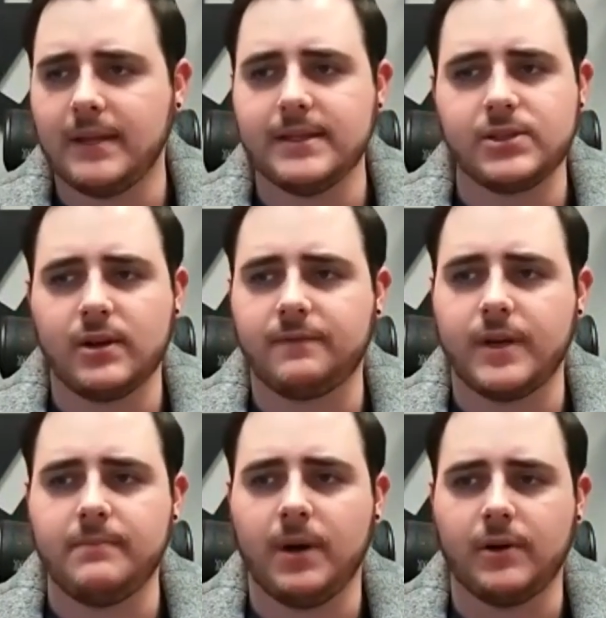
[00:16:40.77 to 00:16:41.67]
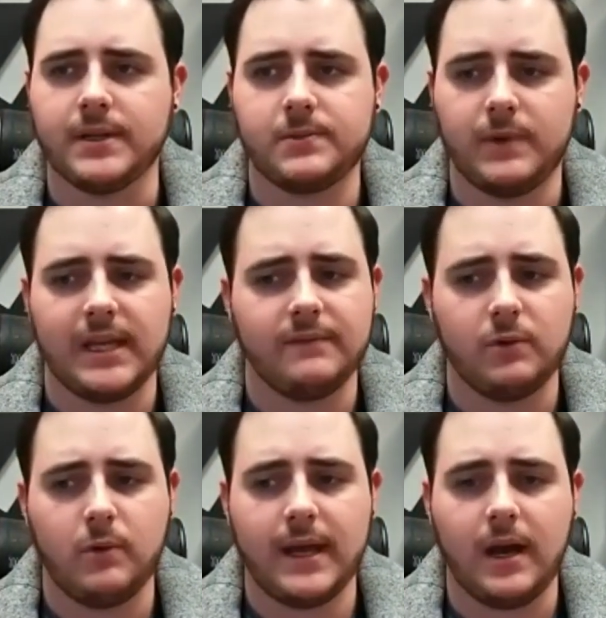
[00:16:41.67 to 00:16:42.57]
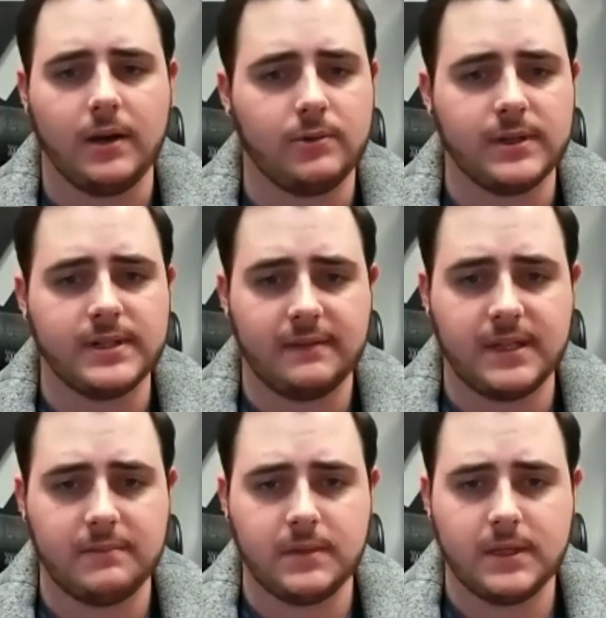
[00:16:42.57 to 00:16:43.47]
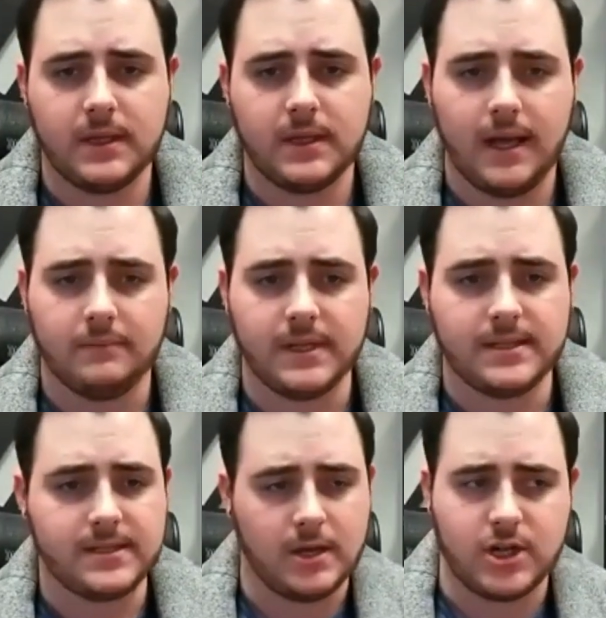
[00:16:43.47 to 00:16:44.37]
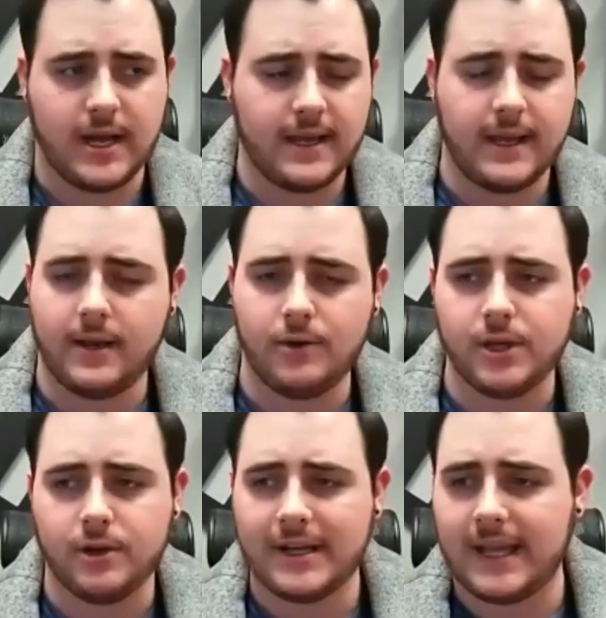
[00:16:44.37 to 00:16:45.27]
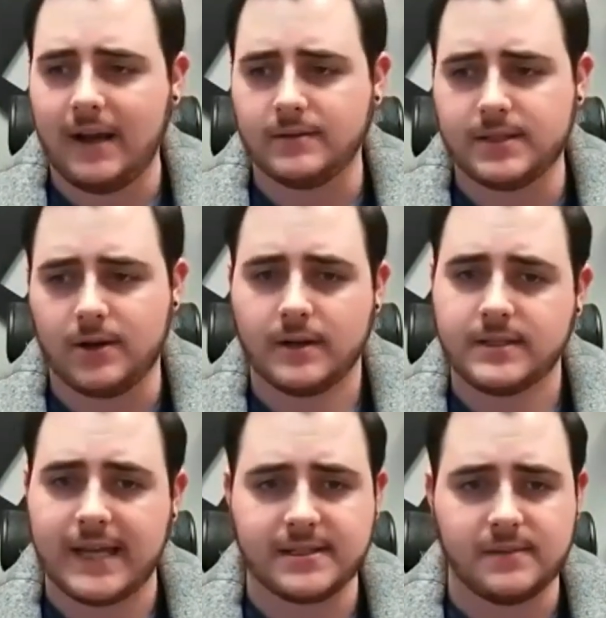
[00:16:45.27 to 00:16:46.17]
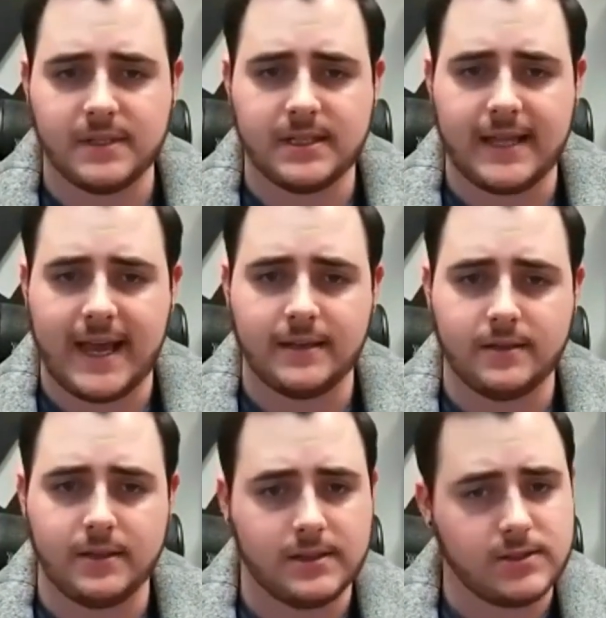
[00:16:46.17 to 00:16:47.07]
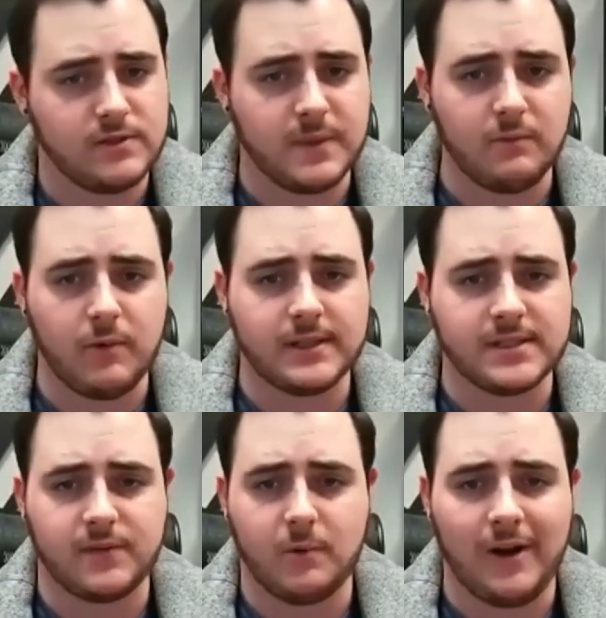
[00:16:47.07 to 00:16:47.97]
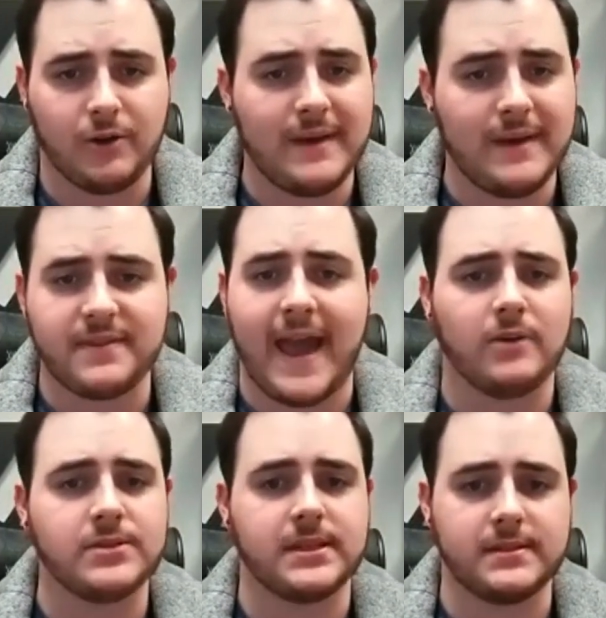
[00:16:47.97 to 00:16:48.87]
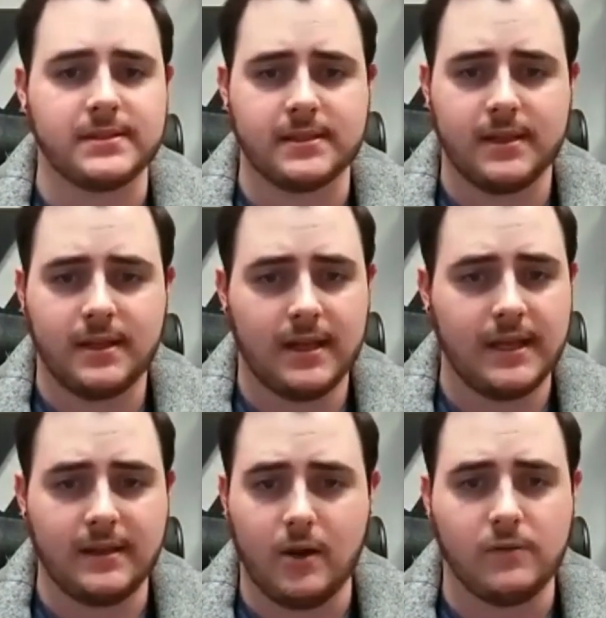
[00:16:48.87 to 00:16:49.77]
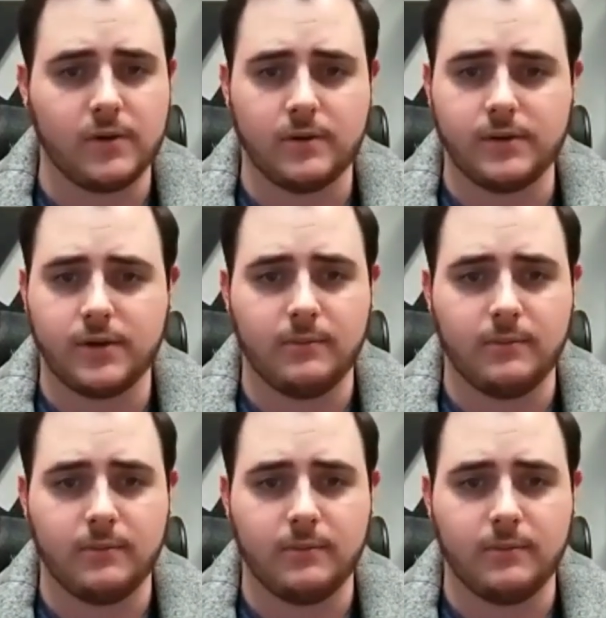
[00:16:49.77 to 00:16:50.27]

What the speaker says: these are a free bonus. We give away hundreds of them. Sascha, I know your accounts are a testament to that, because you've been with us for a while. You have thousands over